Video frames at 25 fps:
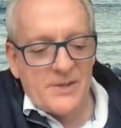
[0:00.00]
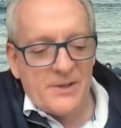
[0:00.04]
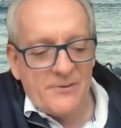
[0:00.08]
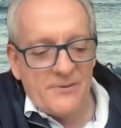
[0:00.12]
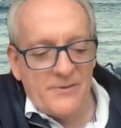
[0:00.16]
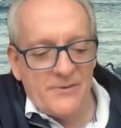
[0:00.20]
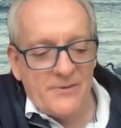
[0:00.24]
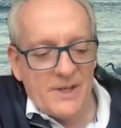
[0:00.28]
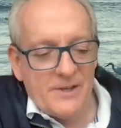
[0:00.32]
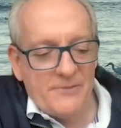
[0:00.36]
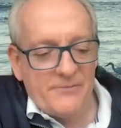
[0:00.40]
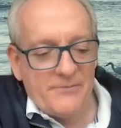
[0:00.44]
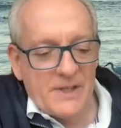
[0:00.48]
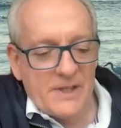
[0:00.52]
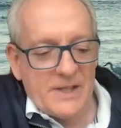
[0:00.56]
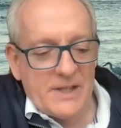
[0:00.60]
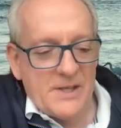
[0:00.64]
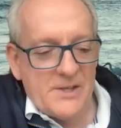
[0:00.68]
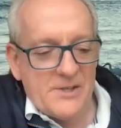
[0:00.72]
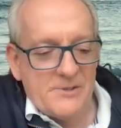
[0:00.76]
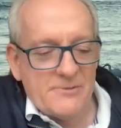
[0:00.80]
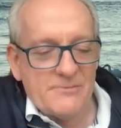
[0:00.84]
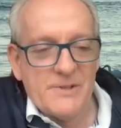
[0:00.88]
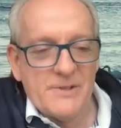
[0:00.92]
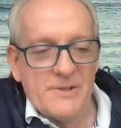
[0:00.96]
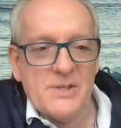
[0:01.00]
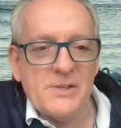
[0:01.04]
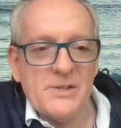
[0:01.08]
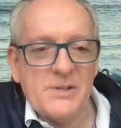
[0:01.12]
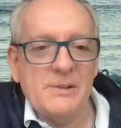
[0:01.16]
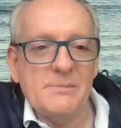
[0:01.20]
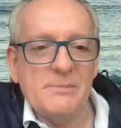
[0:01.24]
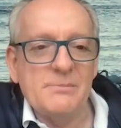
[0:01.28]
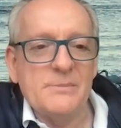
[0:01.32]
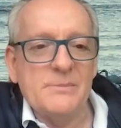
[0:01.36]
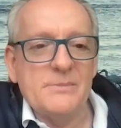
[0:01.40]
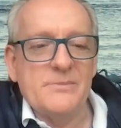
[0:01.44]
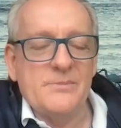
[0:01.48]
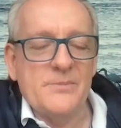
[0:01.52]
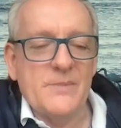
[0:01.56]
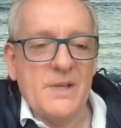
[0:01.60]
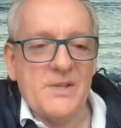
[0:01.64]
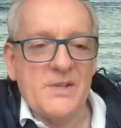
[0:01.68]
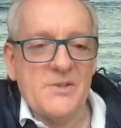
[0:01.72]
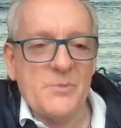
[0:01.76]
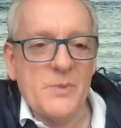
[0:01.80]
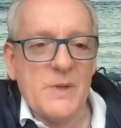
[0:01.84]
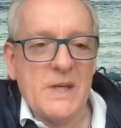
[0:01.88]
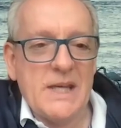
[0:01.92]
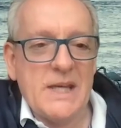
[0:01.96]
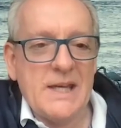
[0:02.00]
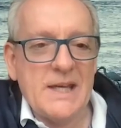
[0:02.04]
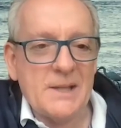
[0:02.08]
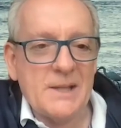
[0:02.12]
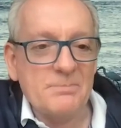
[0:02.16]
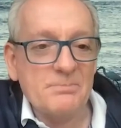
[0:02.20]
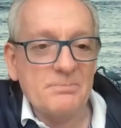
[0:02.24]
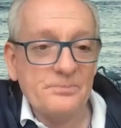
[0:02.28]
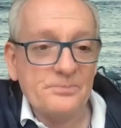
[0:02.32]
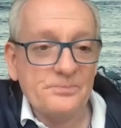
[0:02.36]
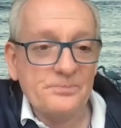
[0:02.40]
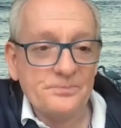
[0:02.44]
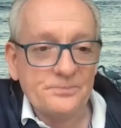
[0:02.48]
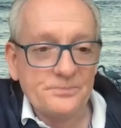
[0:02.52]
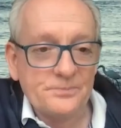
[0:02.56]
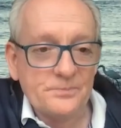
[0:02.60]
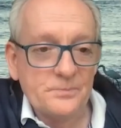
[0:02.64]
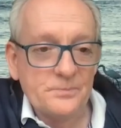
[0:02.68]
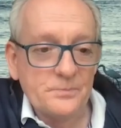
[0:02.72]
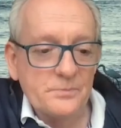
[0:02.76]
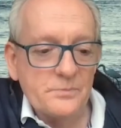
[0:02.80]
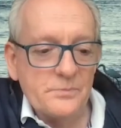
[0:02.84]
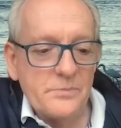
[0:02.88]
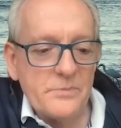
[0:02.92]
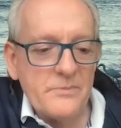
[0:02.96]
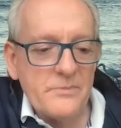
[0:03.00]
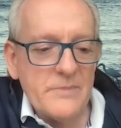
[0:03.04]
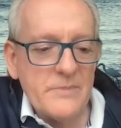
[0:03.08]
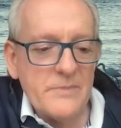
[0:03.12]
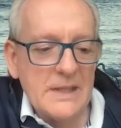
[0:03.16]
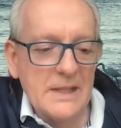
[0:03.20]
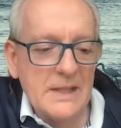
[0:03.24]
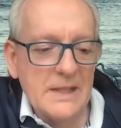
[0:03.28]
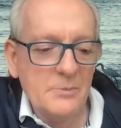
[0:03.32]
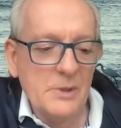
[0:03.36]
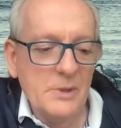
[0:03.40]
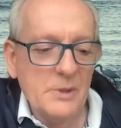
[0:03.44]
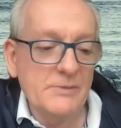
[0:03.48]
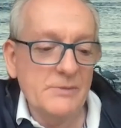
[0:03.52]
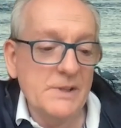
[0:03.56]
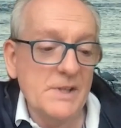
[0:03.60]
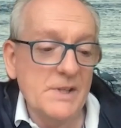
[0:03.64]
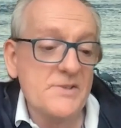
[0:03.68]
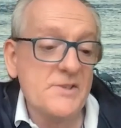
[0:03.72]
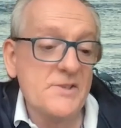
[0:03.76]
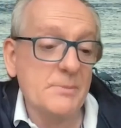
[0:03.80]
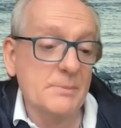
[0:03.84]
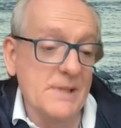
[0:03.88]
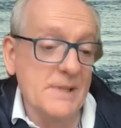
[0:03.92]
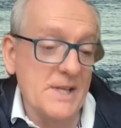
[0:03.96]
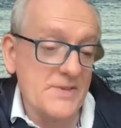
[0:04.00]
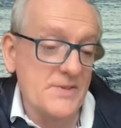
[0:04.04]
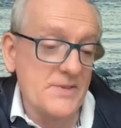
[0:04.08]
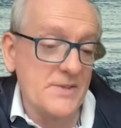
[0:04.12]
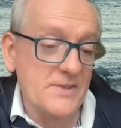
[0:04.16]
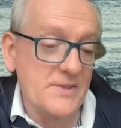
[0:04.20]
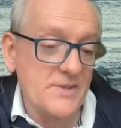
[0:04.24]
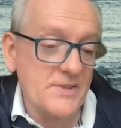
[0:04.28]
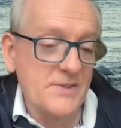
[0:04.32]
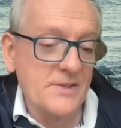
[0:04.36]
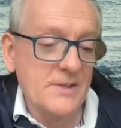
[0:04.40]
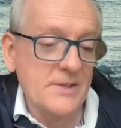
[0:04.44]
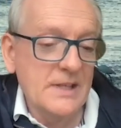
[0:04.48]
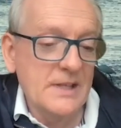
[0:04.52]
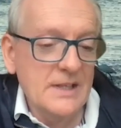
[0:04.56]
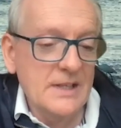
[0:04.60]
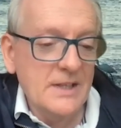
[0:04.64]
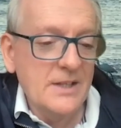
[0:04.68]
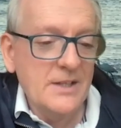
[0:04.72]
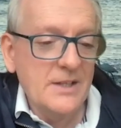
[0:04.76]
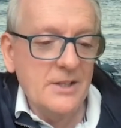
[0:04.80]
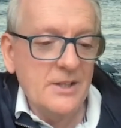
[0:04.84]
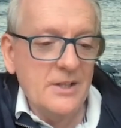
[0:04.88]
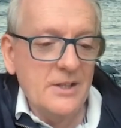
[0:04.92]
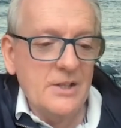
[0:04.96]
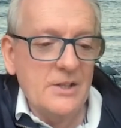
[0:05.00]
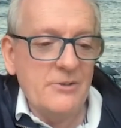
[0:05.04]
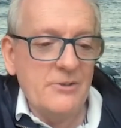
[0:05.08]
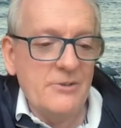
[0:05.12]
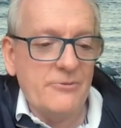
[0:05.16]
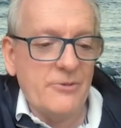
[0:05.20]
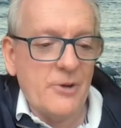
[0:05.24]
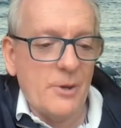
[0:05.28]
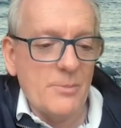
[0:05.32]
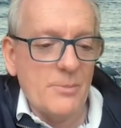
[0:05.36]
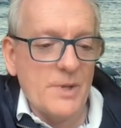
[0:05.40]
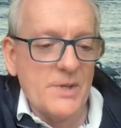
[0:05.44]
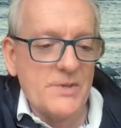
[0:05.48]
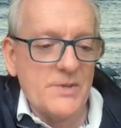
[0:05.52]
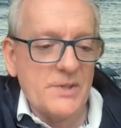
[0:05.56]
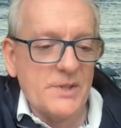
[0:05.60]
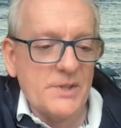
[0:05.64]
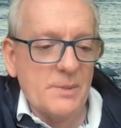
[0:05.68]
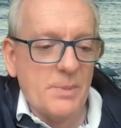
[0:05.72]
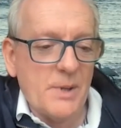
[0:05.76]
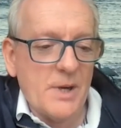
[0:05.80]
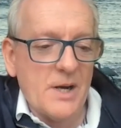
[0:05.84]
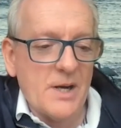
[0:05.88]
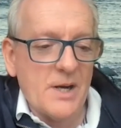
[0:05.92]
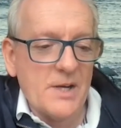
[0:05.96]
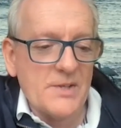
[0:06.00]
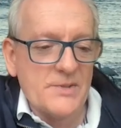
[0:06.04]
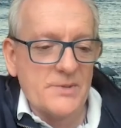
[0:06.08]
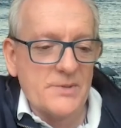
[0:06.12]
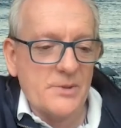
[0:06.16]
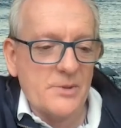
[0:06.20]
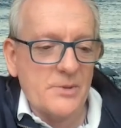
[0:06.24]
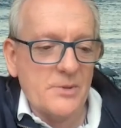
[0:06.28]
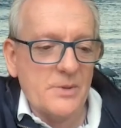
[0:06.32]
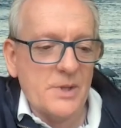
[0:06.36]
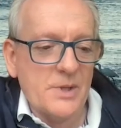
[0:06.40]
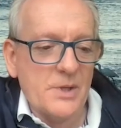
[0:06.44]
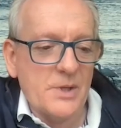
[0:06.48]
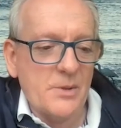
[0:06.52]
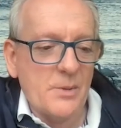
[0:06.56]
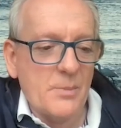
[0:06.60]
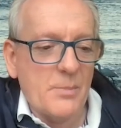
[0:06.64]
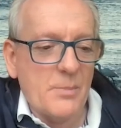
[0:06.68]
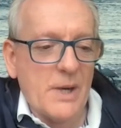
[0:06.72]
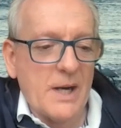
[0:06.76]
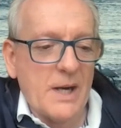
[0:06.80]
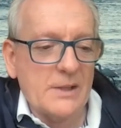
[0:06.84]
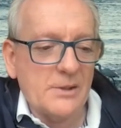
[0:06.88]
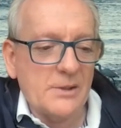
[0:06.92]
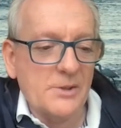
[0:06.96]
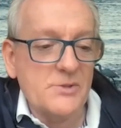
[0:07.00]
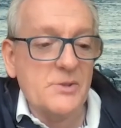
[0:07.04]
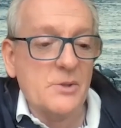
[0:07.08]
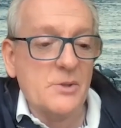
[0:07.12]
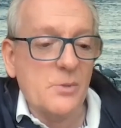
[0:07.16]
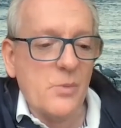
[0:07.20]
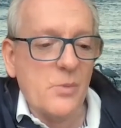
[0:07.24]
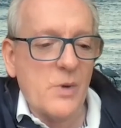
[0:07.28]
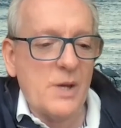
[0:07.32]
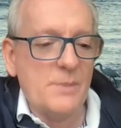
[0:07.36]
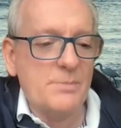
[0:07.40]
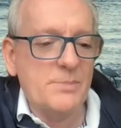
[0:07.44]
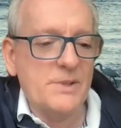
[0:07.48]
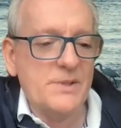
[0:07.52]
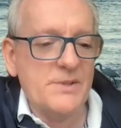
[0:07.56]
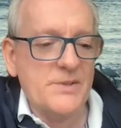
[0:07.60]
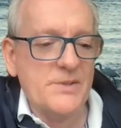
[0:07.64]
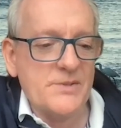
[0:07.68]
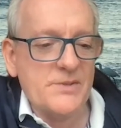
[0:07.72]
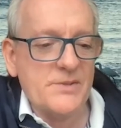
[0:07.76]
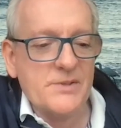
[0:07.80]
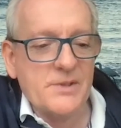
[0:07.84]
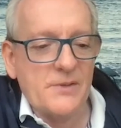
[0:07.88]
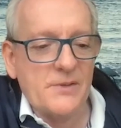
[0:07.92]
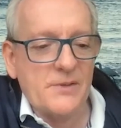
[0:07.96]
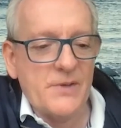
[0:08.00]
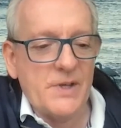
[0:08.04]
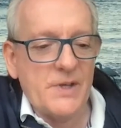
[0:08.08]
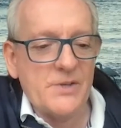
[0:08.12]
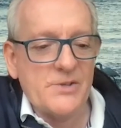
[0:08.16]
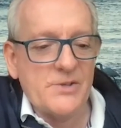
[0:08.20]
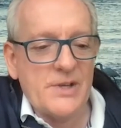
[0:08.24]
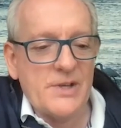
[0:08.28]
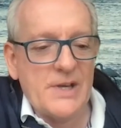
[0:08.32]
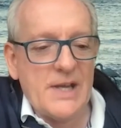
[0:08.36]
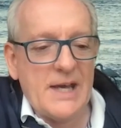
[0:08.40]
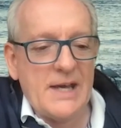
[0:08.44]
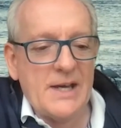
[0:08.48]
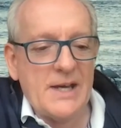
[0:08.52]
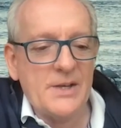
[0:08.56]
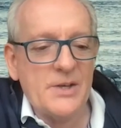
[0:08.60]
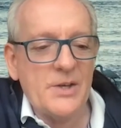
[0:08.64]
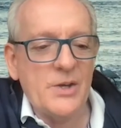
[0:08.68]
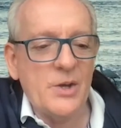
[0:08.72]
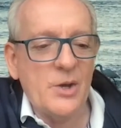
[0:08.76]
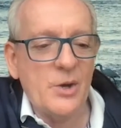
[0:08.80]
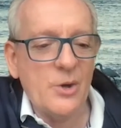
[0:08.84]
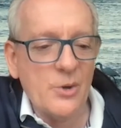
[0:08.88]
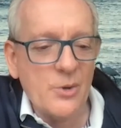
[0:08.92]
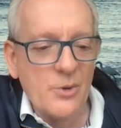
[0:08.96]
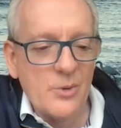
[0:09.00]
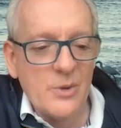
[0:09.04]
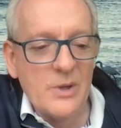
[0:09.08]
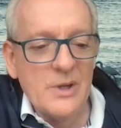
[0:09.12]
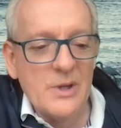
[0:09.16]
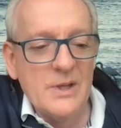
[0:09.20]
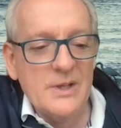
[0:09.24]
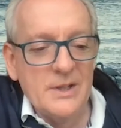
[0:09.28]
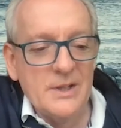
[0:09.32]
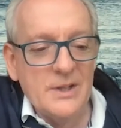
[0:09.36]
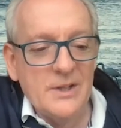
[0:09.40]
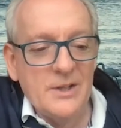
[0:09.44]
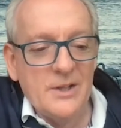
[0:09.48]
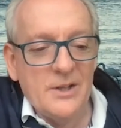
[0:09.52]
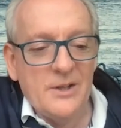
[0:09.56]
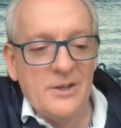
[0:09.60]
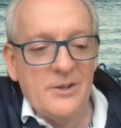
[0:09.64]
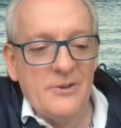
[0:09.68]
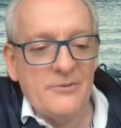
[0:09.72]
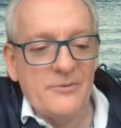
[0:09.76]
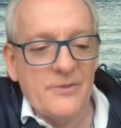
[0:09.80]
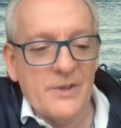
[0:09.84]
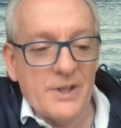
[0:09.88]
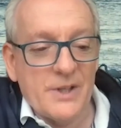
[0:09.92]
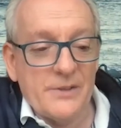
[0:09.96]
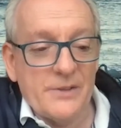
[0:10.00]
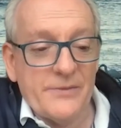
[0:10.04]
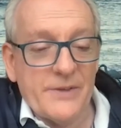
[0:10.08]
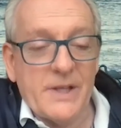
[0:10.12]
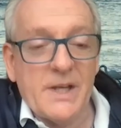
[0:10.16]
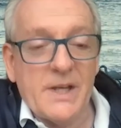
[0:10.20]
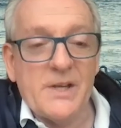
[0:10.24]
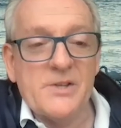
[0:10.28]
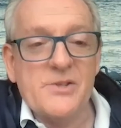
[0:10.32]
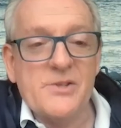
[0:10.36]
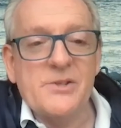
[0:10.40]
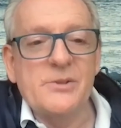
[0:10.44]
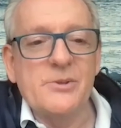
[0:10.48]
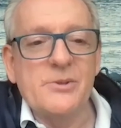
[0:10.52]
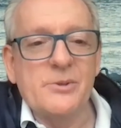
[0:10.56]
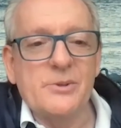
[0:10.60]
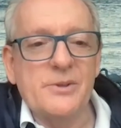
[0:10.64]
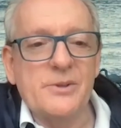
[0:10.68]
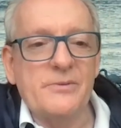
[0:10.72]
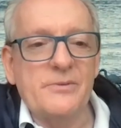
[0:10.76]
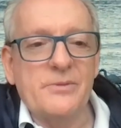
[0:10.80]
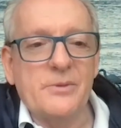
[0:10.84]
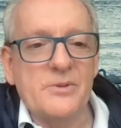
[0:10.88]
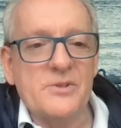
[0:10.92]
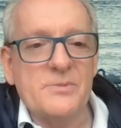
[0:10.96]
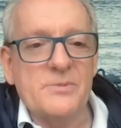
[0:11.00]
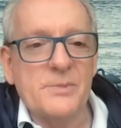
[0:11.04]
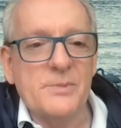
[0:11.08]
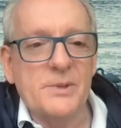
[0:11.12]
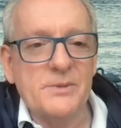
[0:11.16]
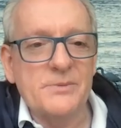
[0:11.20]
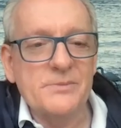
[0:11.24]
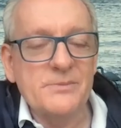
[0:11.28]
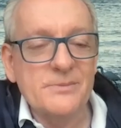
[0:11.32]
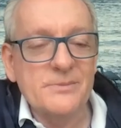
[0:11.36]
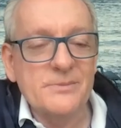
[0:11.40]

a verification regime as we can. And we've learned some lessons from this in the past. So, the Biological Weapons Convention had no verification or enforcement